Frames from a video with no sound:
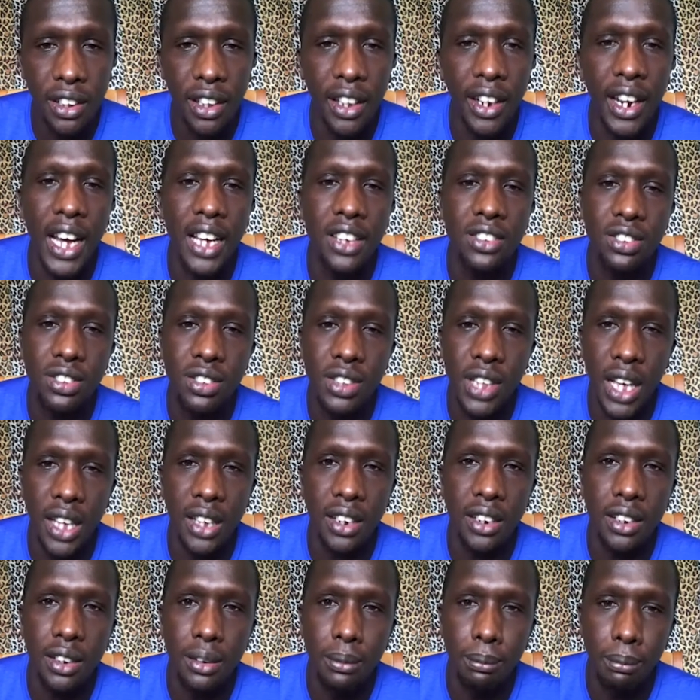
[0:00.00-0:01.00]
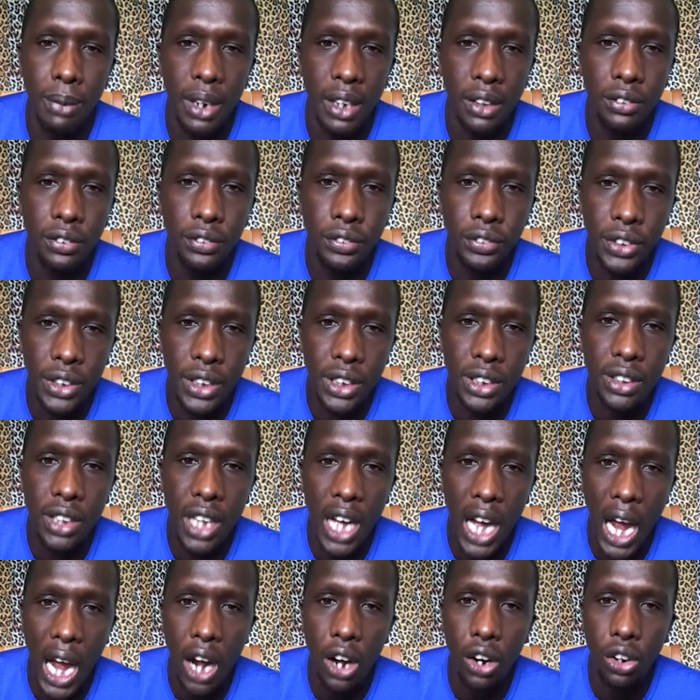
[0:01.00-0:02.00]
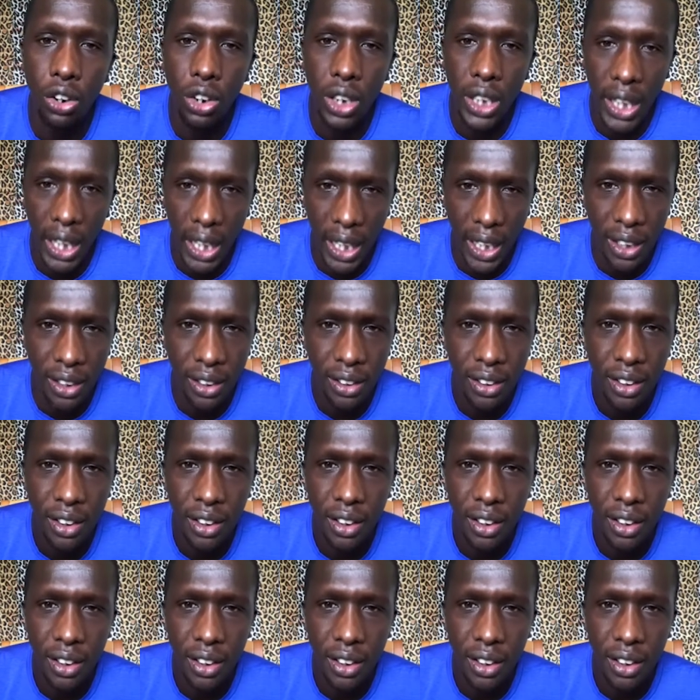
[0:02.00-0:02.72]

and I said, my feet are okay